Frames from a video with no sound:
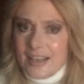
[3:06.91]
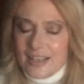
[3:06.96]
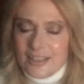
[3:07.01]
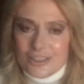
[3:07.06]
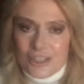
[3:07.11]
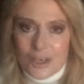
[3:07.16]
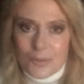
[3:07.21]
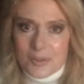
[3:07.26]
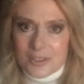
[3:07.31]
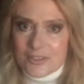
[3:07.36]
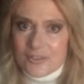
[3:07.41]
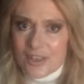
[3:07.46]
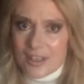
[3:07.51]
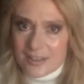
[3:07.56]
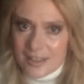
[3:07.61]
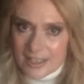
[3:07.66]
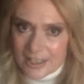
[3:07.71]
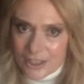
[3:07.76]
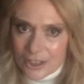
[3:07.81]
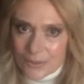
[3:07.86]
she almost felt
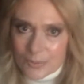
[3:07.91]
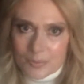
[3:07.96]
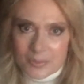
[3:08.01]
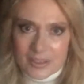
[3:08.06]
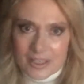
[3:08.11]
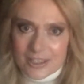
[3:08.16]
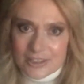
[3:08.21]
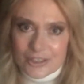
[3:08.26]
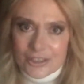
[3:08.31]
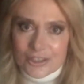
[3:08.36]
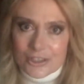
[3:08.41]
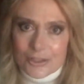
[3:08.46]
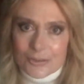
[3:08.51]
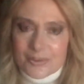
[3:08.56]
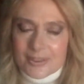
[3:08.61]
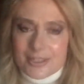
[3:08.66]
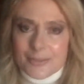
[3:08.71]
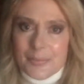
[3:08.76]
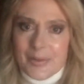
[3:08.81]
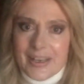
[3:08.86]
like her blood sugar
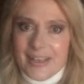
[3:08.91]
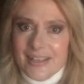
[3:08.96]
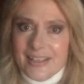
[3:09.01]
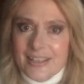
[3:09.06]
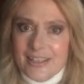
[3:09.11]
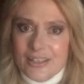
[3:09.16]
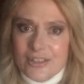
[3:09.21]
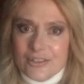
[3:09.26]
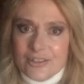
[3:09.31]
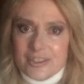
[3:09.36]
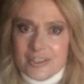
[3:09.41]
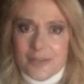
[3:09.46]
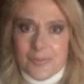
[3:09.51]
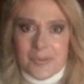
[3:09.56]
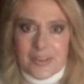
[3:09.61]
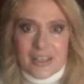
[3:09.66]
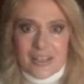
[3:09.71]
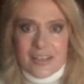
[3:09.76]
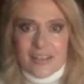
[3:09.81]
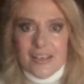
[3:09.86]
was spiking or
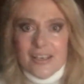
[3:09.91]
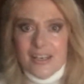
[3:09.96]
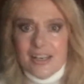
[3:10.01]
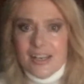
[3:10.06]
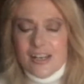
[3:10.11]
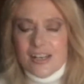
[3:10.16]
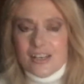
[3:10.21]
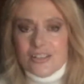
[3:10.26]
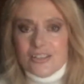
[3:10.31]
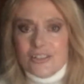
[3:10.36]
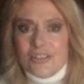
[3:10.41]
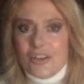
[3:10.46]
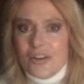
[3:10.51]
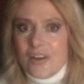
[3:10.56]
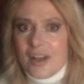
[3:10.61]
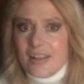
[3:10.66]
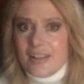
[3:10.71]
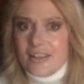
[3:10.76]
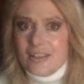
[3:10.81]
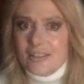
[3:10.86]
something. So
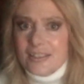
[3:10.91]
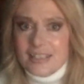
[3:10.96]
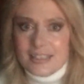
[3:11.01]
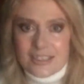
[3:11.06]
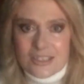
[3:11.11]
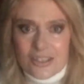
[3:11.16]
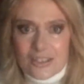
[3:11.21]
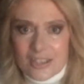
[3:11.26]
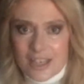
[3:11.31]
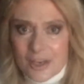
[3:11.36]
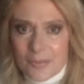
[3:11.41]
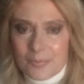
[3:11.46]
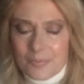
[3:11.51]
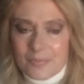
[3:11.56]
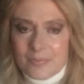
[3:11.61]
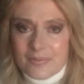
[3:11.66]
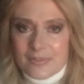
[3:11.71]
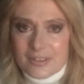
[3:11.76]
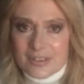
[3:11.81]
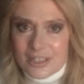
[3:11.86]
I thought, let's look up,
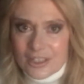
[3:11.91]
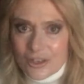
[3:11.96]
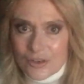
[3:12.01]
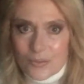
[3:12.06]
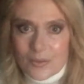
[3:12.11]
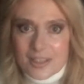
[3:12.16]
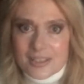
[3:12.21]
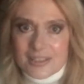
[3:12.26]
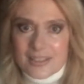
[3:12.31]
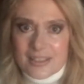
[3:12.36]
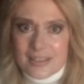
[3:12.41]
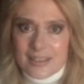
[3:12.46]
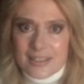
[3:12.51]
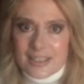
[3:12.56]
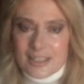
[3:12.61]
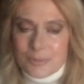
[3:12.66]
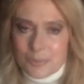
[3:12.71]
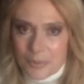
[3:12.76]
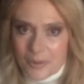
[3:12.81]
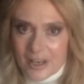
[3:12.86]
what's in
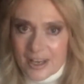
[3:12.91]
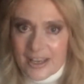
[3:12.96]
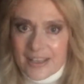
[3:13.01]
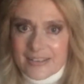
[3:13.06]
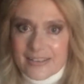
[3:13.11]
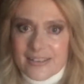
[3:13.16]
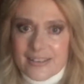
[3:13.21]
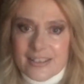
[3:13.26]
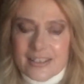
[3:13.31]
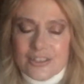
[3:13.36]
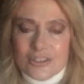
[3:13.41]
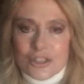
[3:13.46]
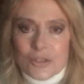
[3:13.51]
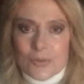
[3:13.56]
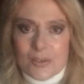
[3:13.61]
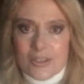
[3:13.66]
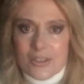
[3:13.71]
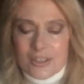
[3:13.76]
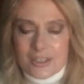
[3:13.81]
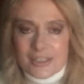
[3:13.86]
this bread. And so
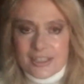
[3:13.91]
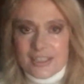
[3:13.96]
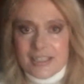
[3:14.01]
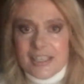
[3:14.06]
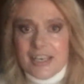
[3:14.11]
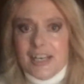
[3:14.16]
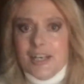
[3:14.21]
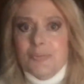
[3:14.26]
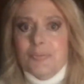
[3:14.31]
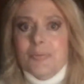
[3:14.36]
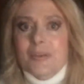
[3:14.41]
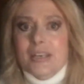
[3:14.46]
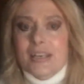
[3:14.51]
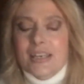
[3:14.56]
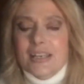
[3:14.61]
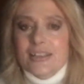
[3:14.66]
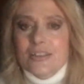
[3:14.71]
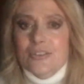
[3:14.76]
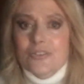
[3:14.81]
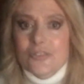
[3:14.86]
we looked it up,
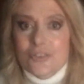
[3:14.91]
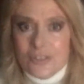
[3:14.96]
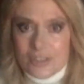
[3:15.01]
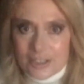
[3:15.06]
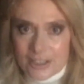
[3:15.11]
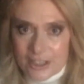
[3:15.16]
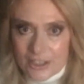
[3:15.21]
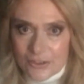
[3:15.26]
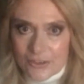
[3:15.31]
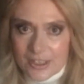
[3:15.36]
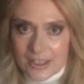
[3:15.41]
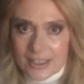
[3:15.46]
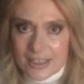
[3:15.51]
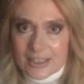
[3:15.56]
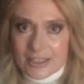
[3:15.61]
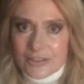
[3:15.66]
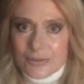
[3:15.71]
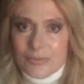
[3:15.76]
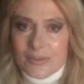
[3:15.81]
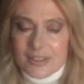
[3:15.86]
and the first
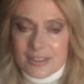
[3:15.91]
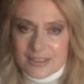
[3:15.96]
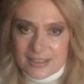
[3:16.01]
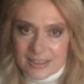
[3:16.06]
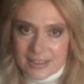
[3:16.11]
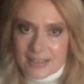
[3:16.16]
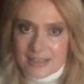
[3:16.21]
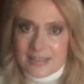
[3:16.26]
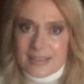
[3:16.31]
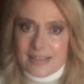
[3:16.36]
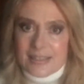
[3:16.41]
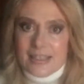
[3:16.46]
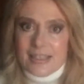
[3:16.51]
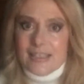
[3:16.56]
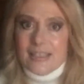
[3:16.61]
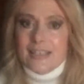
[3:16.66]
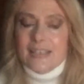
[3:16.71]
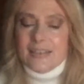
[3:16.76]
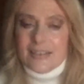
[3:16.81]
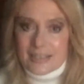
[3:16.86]
ingredient was
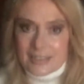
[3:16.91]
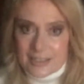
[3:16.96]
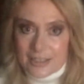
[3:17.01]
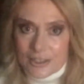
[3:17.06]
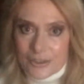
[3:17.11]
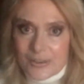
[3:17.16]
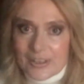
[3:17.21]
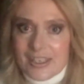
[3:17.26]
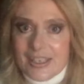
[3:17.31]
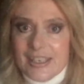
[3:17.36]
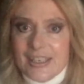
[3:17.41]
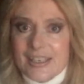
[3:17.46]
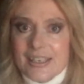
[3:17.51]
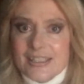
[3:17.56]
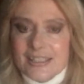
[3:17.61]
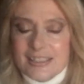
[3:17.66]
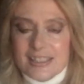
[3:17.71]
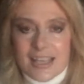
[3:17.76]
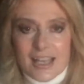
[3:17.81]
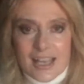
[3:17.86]
this
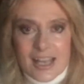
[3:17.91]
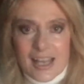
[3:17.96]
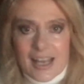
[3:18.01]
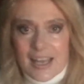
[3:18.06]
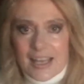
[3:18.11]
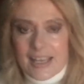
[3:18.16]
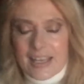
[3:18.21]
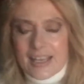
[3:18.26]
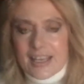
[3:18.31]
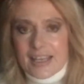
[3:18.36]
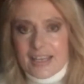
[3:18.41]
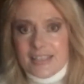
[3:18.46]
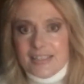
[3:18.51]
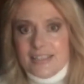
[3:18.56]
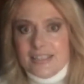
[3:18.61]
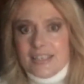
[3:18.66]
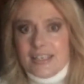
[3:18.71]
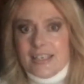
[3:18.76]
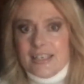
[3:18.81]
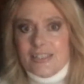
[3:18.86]
ingredient.
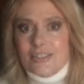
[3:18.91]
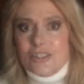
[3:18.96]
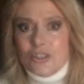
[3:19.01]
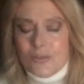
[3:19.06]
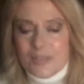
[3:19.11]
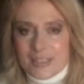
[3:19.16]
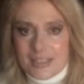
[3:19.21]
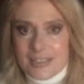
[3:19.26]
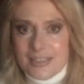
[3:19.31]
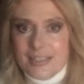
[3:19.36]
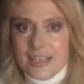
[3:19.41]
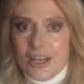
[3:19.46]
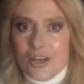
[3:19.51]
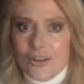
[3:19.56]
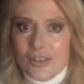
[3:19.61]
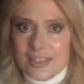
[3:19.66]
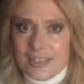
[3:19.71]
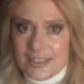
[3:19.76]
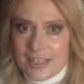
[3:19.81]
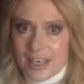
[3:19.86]
And so we did narrow
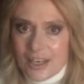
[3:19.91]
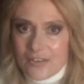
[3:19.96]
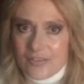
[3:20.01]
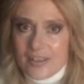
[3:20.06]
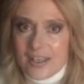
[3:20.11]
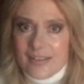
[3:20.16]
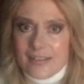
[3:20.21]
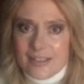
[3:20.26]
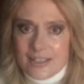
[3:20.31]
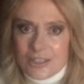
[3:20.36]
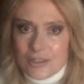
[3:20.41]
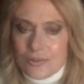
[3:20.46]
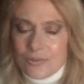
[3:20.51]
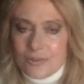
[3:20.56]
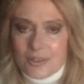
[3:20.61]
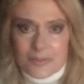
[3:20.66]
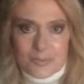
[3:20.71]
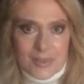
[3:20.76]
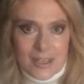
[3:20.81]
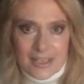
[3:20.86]
it down that this was
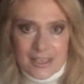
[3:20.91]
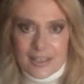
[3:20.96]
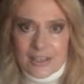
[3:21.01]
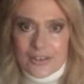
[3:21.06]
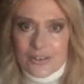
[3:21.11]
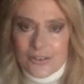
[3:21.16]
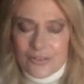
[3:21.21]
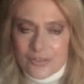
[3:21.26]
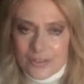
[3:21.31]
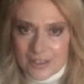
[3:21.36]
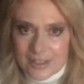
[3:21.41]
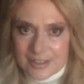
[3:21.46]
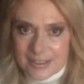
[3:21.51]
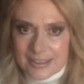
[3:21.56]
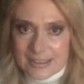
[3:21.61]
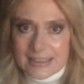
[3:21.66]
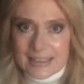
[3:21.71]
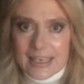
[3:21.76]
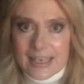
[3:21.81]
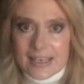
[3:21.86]
what making her feel
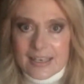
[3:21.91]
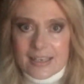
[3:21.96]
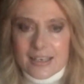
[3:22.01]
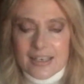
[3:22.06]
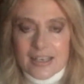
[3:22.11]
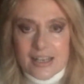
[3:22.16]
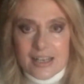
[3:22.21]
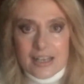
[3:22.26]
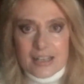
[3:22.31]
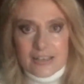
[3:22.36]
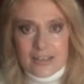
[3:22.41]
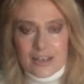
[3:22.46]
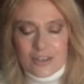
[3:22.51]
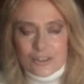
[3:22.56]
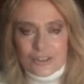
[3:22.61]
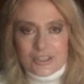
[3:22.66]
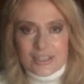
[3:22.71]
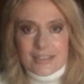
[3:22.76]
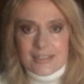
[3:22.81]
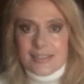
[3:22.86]
sick. Now
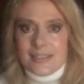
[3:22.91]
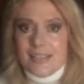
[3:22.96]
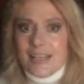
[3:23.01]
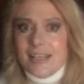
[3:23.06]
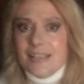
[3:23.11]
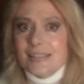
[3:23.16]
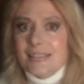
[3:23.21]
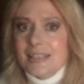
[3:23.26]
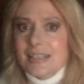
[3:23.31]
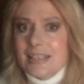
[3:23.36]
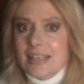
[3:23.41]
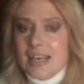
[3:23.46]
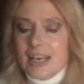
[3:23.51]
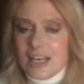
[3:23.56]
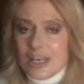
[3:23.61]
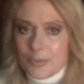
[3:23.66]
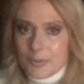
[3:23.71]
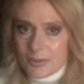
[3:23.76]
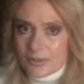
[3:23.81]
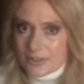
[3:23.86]
she's slightly
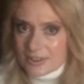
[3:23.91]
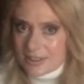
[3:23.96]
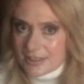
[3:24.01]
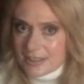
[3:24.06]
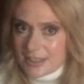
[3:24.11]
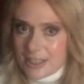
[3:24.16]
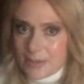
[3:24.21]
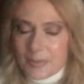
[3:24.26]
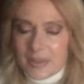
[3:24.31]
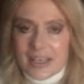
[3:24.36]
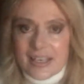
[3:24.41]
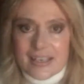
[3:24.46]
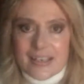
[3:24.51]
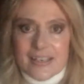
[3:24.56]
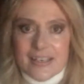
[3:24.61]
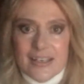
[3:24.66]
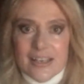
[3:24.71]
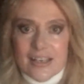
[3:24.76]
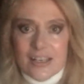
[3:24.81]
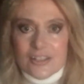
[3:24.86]

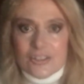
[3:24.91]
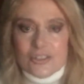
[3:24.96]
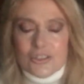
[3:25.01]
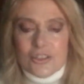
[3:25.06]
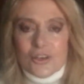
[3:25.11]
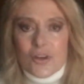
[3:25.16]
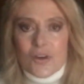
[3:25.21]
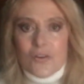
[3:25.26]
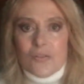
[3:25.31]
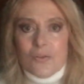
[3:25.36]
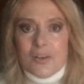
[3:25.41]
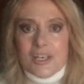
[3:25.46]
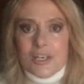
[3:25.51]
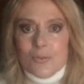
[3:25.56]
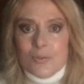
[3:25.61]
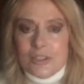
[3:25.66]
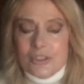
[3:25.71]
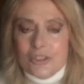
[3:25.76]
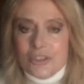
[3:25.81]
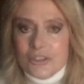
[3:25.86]
hypoglycemic. So what it
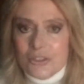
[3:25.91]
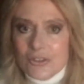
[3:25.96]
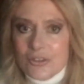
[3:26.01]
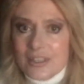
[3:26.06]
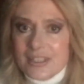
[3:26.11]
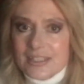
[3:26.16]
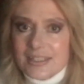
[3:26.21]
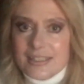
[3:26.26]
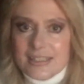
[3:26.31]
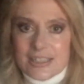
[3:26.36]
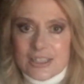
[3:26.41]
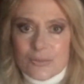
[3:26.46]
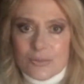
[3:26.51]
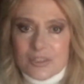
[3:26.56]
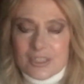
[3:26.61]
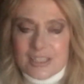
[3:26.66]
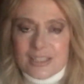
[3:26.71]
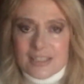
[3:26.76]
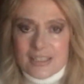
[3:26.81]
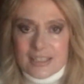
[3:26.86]
would do is
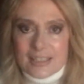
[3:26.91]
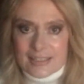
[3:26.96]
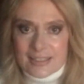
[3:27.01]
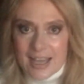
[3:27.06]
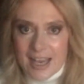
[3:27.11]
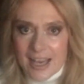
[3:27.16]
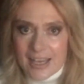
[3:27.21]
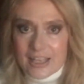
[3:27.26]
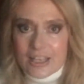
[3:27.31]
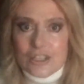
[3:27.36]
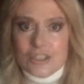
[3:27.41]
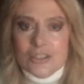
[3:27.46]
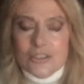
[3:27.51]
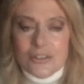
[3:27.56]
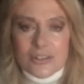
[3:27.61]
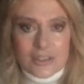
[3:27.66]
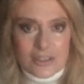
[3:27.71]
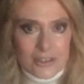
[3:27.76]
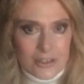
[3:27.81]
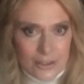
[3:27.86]
it's high in
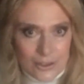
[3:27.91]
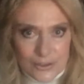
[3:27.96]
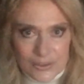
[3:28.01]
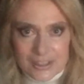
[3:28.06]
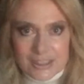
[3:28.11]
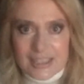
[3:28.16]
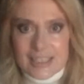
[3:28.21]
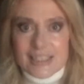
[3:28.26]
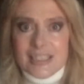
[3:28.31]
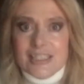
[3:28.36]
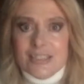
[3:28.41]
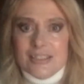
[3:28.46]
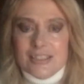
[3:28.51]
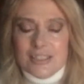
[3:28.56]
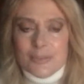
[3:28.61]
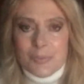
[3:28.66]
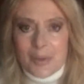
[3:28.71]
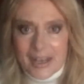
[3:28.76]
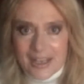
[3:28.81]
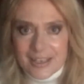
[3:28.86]
glucose. It
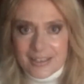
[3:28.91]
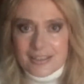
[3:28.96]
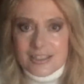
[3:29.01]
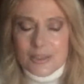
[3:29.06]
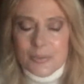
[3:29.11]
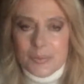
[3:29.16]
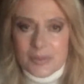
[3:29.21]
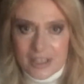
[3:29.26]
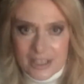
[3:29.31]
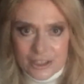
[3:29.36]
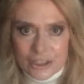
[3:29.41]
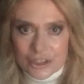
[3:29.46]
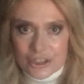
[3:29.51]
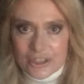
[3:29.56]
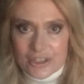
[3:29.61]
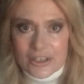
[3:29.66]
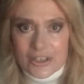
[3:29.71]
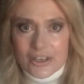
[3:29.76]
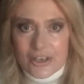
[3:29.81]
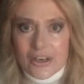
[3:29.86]
spikes the blood
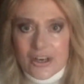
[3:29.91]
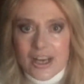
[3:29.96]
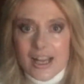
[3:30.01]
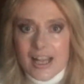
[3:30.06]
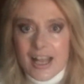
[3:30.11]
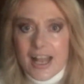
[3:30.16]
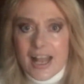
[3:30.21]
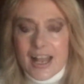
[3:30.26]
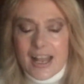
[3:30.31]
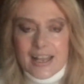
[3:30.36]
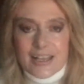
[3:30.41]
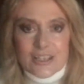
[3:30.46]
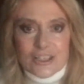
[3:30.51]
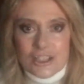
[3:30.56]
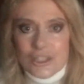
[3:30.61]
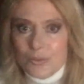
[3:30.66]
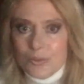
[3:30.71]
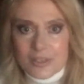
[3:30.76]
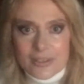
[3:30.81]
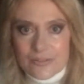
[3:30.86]
sugar, and
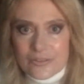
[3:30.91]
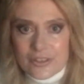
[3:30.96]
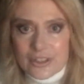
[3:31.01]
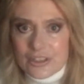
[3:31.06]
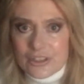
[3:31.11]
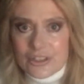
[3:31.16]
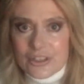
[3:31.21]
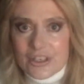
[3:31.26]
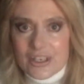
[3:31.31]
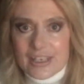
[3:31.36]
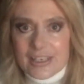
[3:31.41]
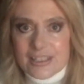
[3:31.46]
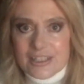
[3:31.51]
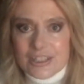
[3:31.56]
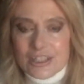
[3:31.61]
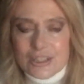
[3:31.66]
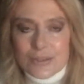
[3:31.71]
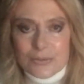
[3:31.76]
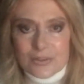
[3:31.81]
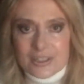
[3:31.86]
she wouldn't feel good, and
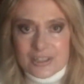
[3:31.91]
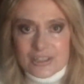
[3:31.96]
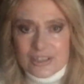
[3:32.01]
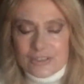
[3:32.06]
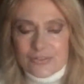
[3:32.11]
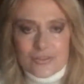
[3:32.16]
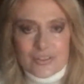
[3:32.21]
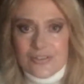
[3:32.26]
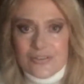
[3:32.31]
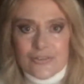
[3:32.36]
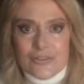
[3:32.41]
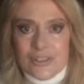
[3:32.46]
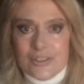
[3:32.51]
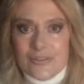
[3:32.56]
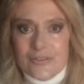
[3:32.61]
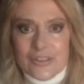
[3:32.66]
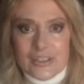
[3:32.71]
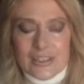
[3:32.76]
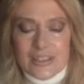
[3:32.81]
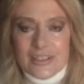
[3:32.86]
she
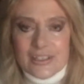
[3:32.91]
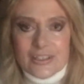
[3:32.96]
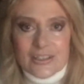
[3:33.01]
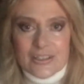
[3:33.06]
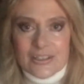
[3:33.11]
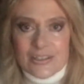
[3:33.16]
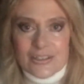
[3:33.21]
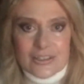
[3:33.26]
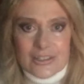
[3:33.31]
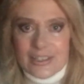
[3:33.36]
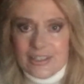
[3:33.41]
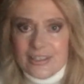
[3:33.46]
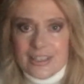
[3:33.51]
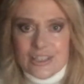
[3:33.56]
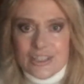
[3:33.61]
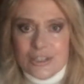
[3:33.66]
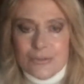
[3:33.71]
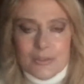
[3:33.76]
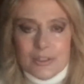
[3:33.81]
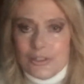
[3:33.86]
wouldn't feel, and
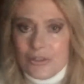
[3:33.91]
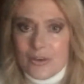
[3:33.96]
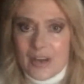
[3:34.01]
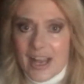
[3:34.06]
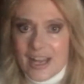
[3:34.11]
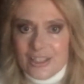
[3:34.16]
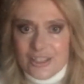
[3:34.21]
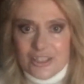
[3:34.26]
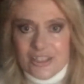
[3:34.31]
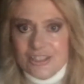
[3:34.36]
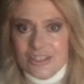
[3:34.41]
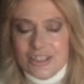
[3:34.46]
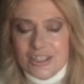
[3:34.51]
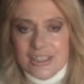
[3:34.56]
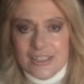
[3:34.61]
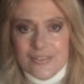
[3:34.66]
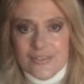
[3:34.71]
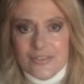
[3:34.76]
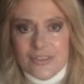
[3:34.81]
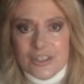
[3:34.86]
then it would crash, and she
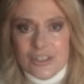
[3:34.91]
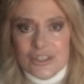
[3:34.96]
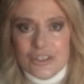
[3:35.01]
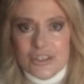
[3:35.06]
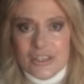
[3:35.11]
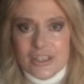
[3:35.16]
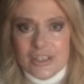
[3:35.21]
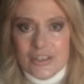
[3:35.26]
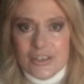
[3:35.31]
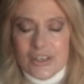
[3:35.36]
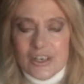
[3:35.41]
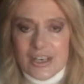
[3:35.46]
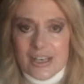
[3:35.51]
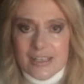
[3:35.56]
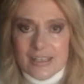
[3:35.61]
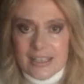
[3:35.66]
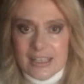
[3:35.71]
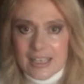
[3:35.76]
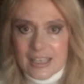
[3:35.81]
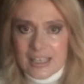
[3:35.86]
didn't feel good at
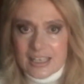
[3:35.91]
all.